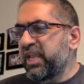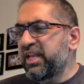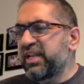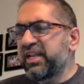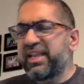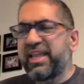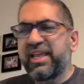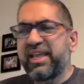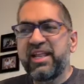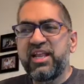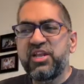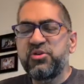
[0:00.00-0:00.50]

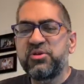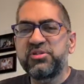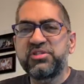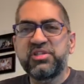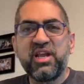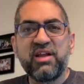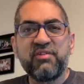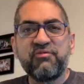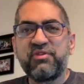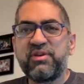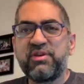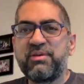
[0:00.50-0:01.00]
And again, I do
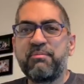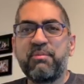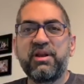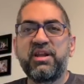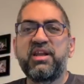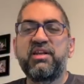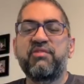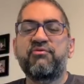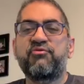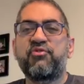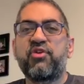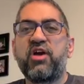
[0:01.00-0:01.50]
this every
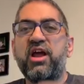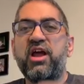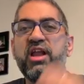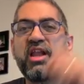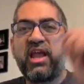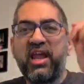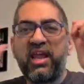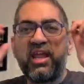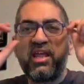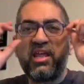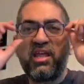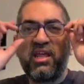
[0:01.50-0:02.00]
Monday to
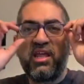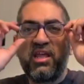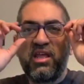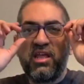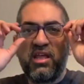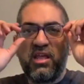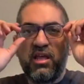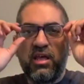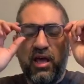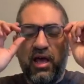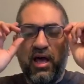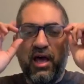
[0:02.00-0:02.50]
Friday.
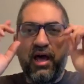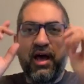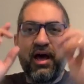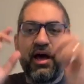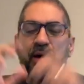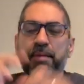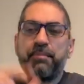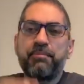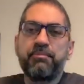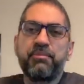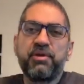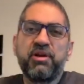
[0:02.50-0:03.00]

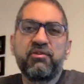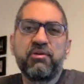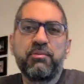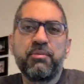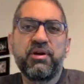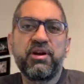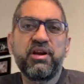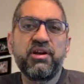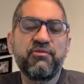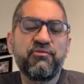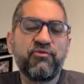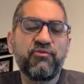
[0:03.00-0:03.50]
Every
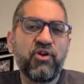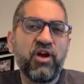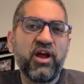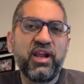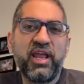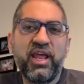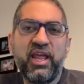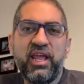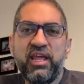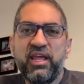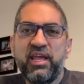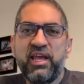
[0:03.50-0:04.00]
Monday to
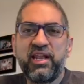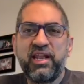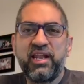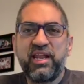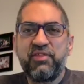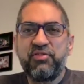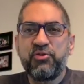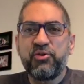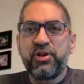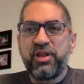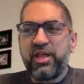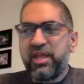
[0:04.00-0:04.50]
Friday at
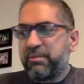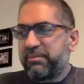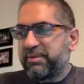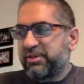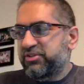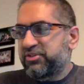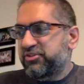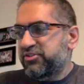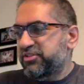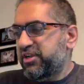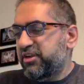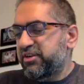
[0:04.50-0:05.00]
8:30 a.m.
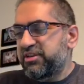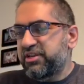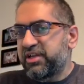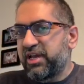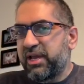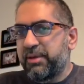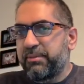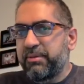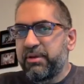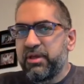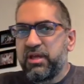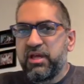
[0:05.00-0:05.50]
Eastern Standard
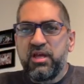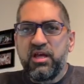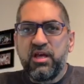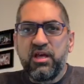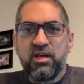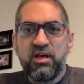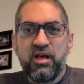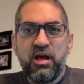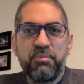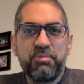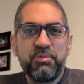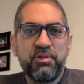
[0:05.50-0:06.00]
Time.
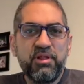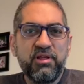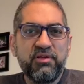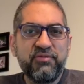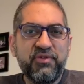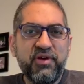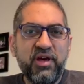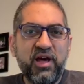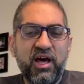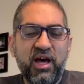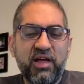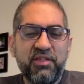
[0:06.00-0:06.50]
A couple
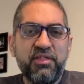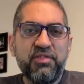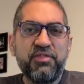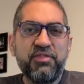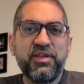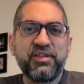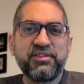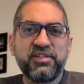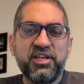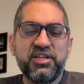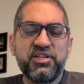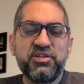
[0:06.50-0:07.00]
of other
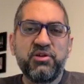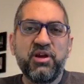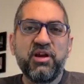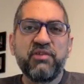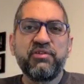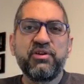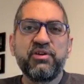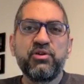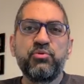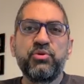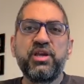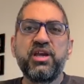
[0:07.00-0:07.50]
things that I do
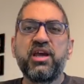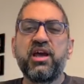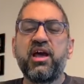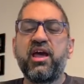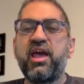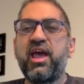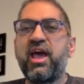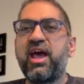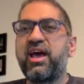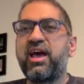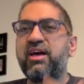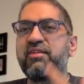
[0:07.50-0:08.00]
every week.
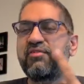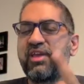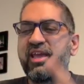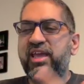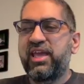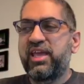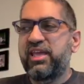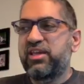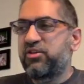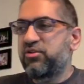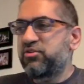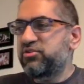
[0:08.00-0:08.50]
I have
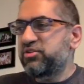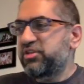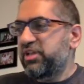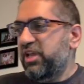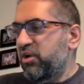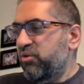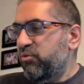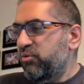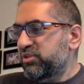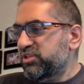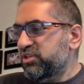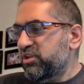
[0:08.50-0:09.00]

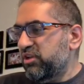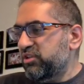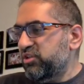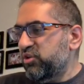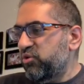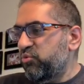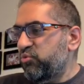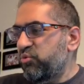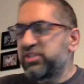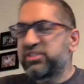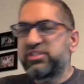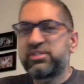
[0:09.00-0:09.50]
usually what's called
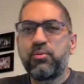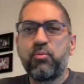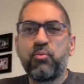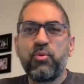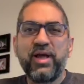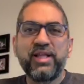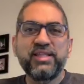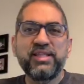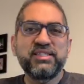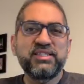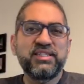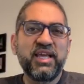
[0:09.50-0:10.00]
a Wisdom
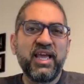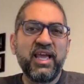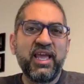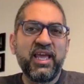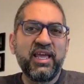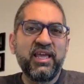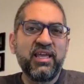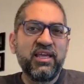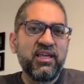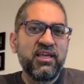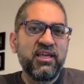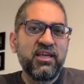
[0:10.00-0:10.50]

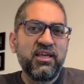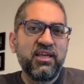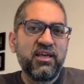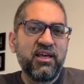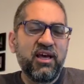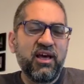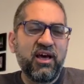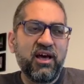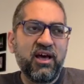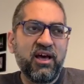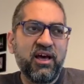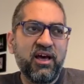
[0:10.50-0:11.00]
Wednesday
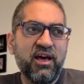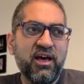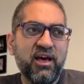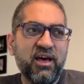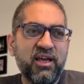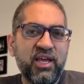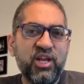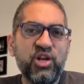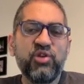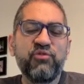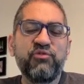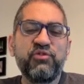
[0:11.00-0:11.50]

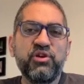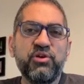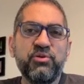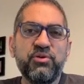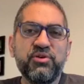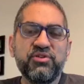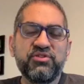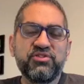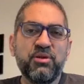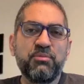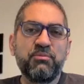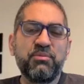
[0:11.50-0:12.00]
interview
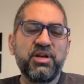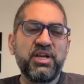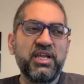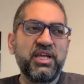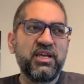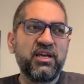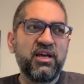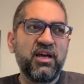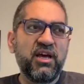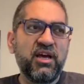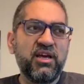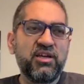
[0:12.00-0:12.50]
with
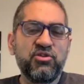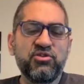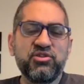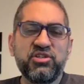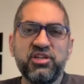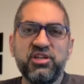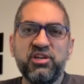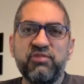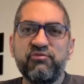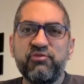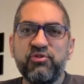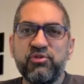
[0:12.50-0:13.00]
somebody,
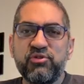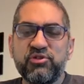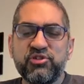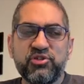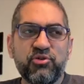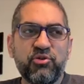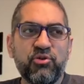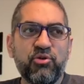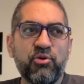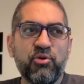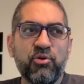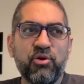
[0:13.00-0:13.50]
usually an
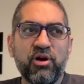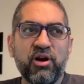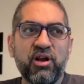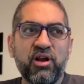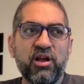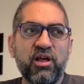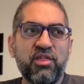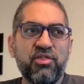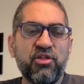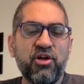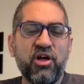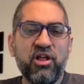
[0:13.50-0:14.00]
influencer or
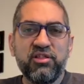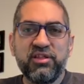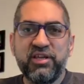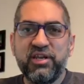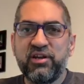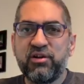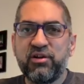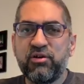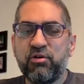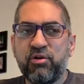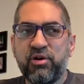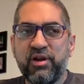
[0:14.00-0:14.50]
a thought
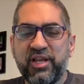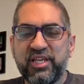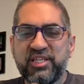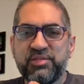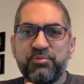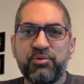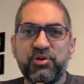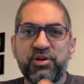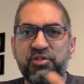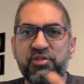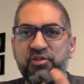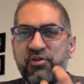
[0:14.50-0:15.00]
leader or an
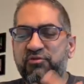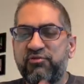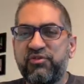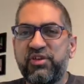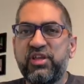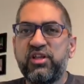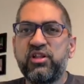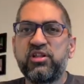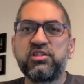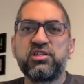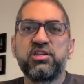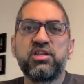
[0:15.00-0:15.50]
expert in their
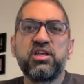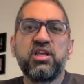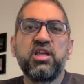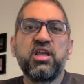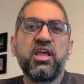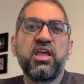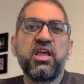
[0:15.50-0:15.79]
field.